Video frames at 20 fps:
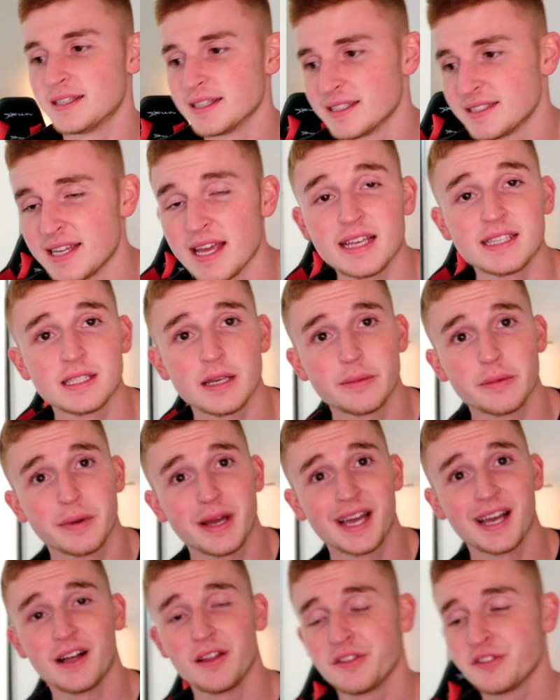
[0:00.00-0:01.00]
He did take some of
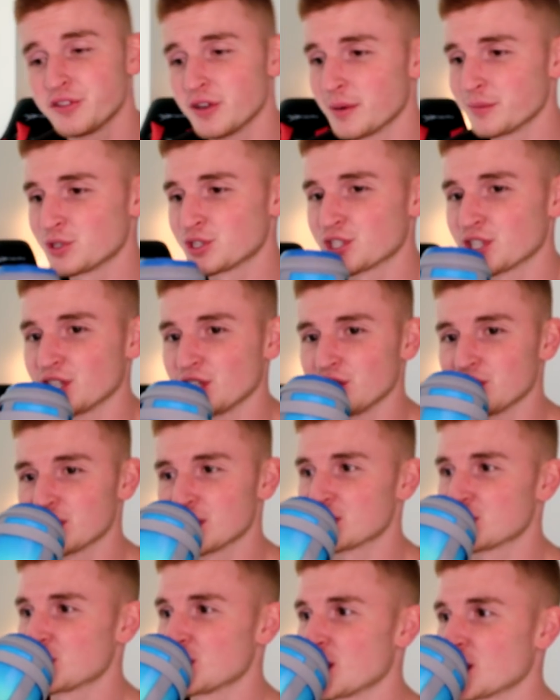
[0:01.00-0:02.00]
my health, so I'm just gonna
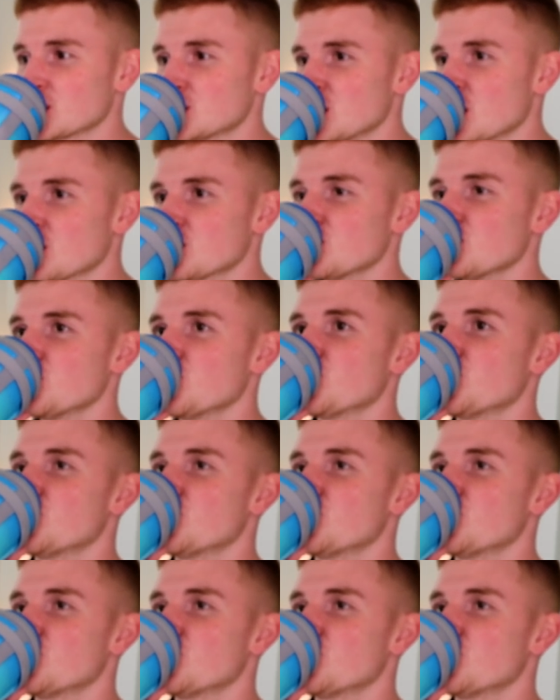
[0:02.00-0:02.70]
use this chug jug.